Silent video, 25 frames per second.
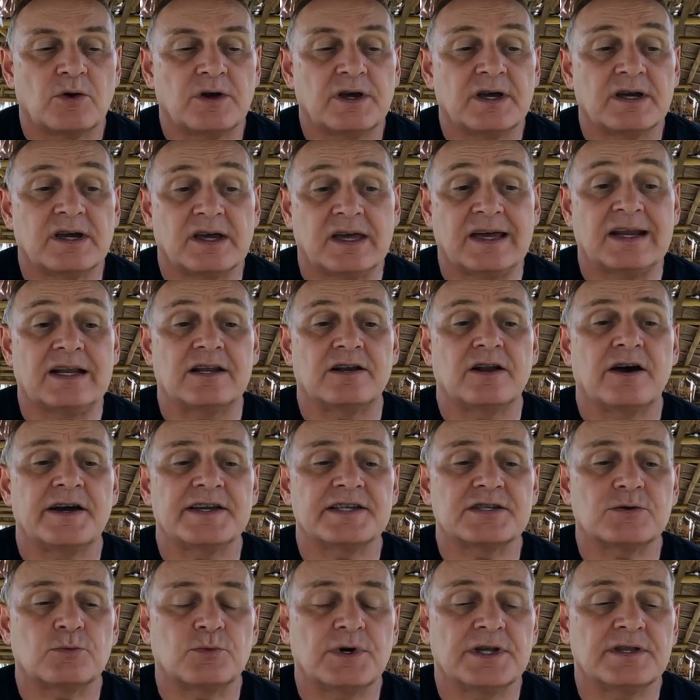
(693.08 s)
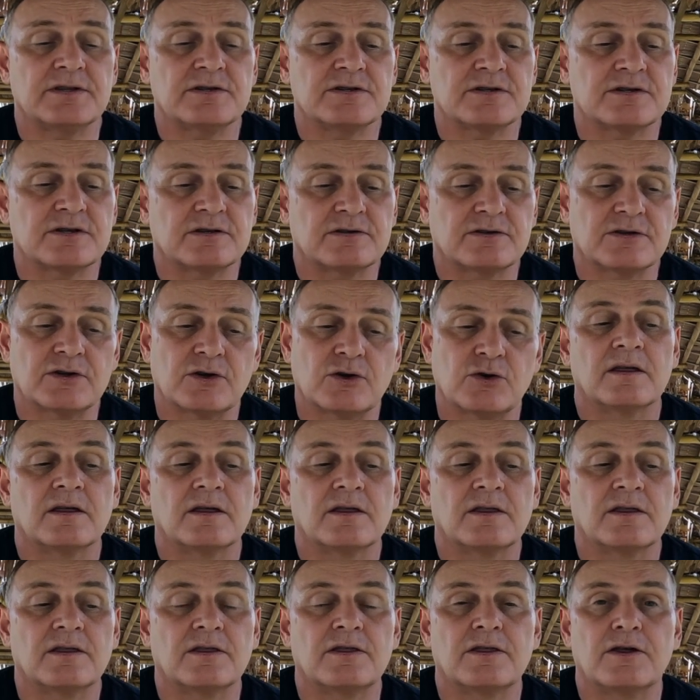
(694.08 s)
Can get nicer ones. So
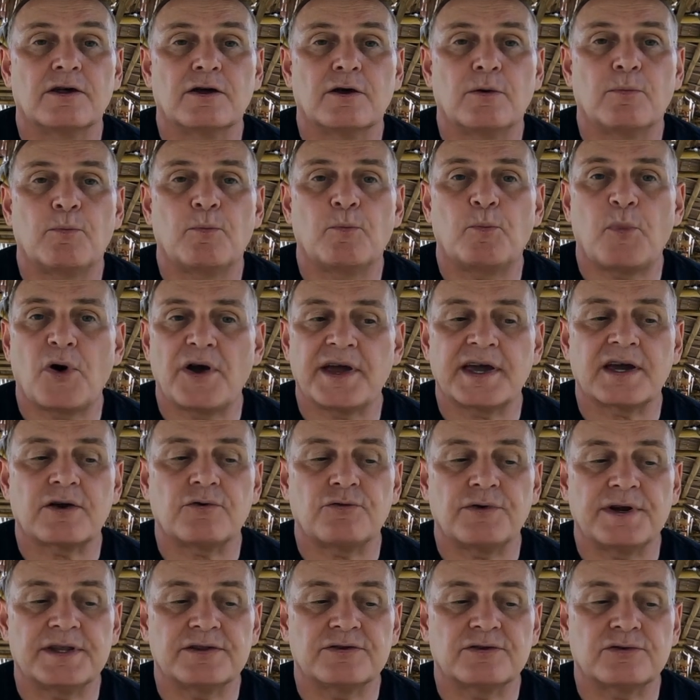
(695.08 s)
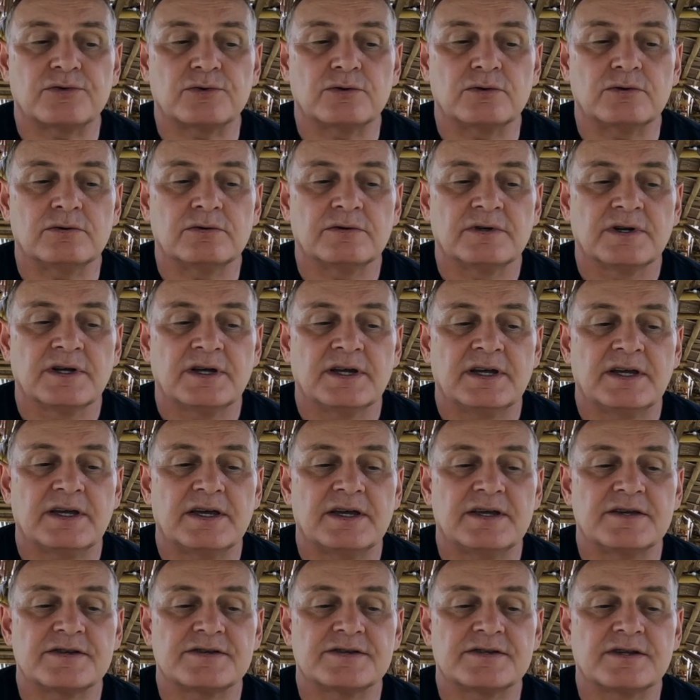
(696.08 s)
the bike rental
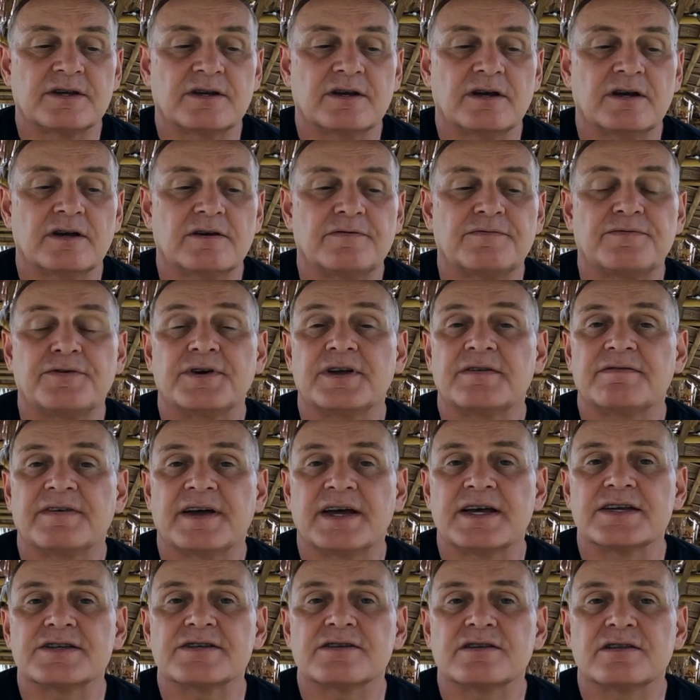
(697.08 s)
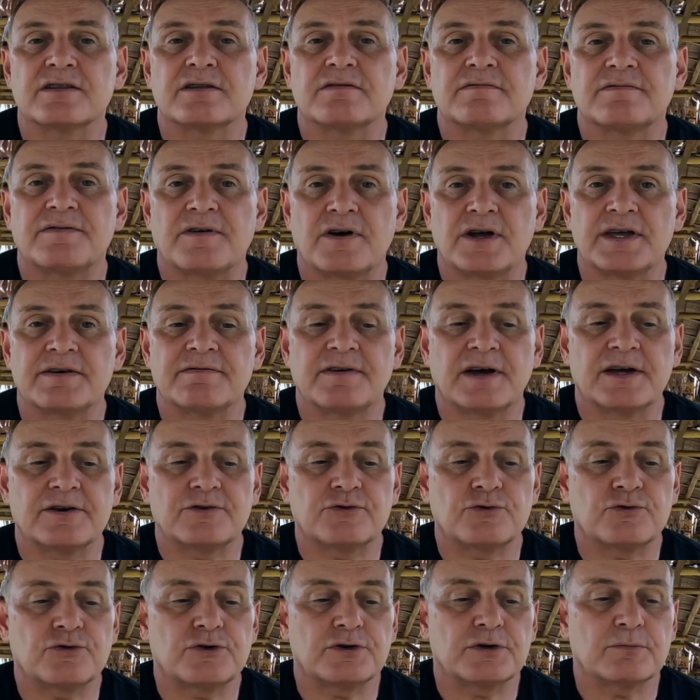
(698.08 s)
is
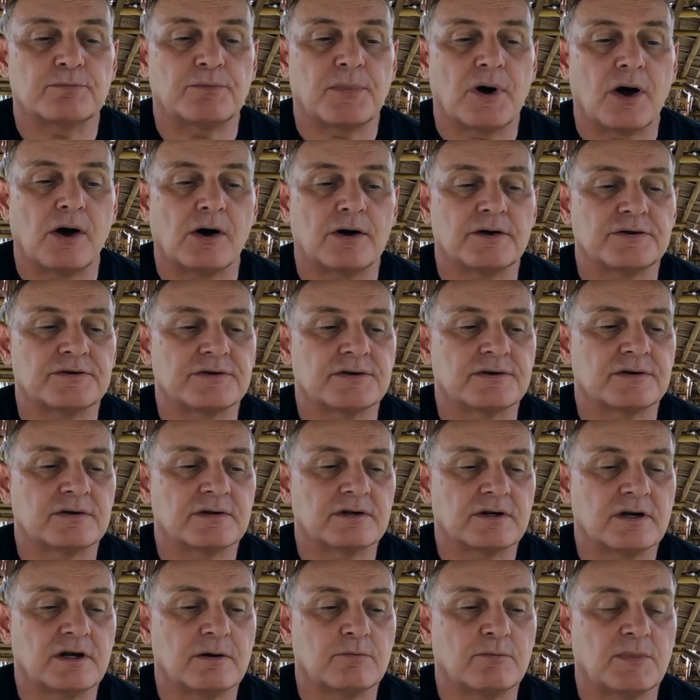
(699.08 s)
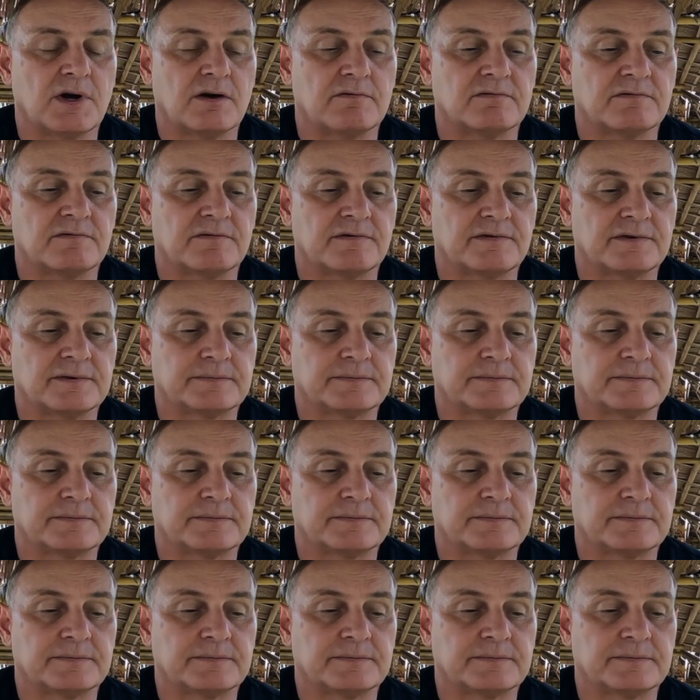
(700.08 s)
3,500 baht a month.